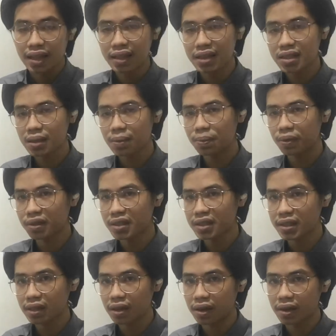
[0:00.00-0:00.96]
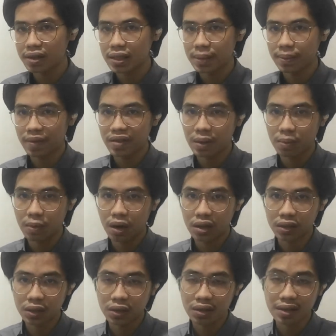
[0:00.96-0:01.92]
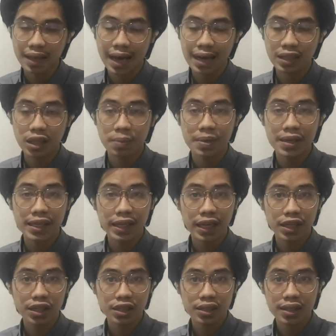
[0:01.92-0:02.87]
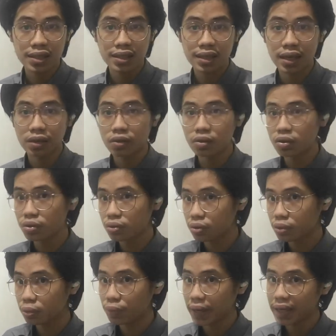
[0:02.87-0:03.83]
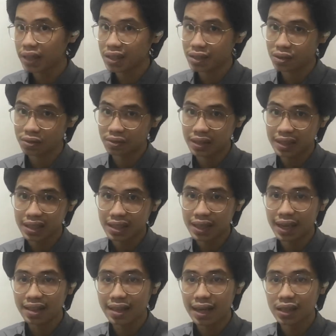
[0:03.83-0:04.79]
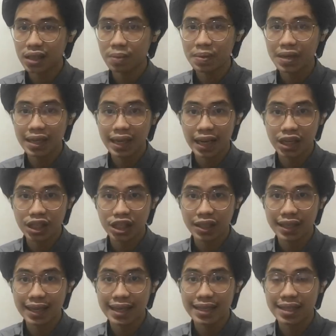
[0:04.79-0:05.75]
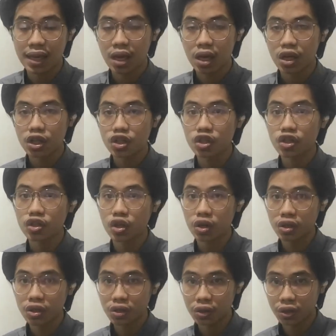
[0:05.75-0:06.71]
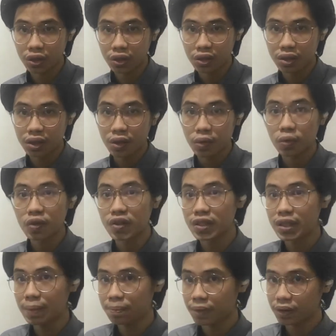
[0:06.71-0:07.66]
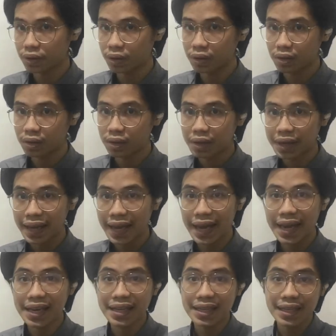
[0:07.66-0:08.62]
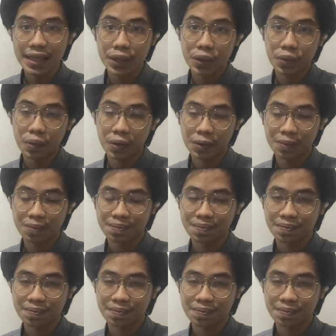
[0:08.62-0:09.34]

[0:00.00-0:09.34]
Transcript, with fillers: This supports the concept of the model that communication is a two-way street and that communication is circular, reciprocal, and equal.